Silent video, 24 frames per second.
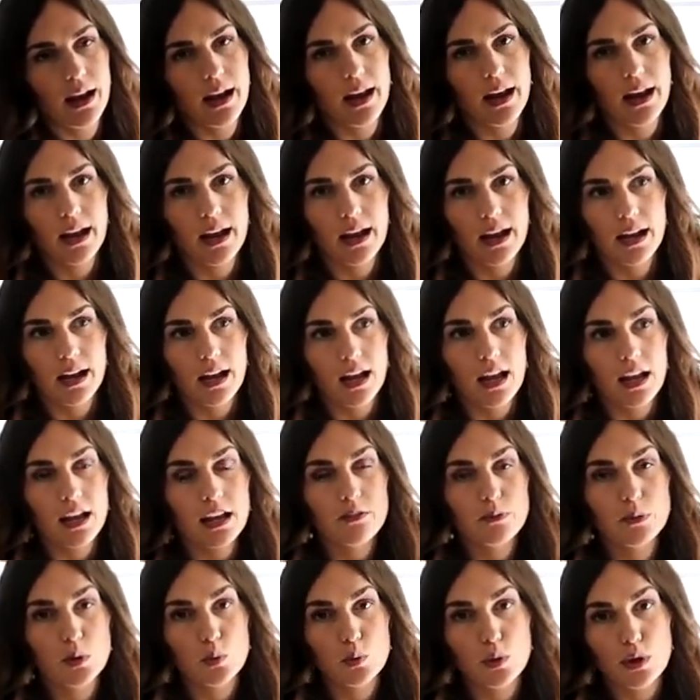And I
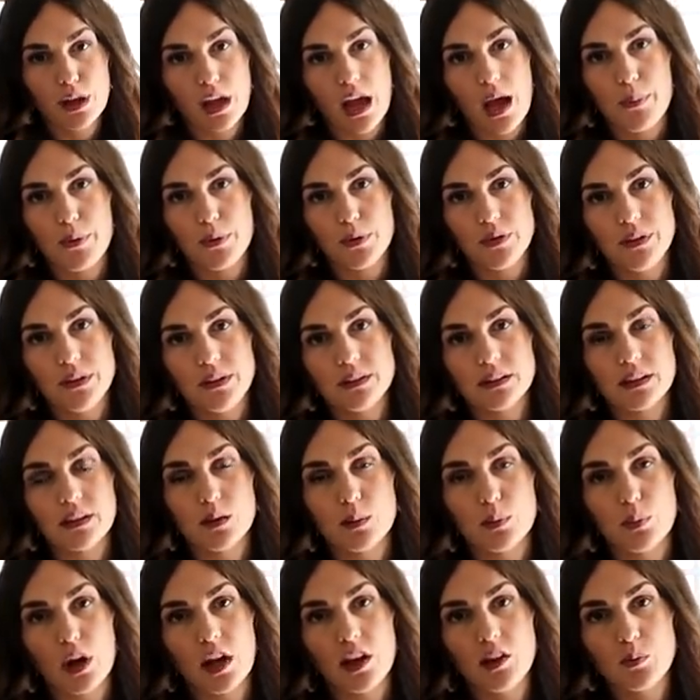have been really happy with these, and
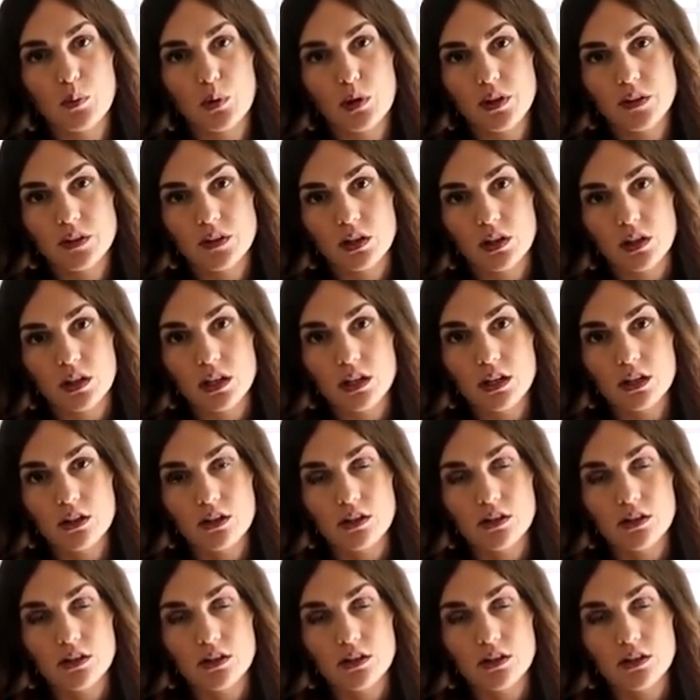the price point is good.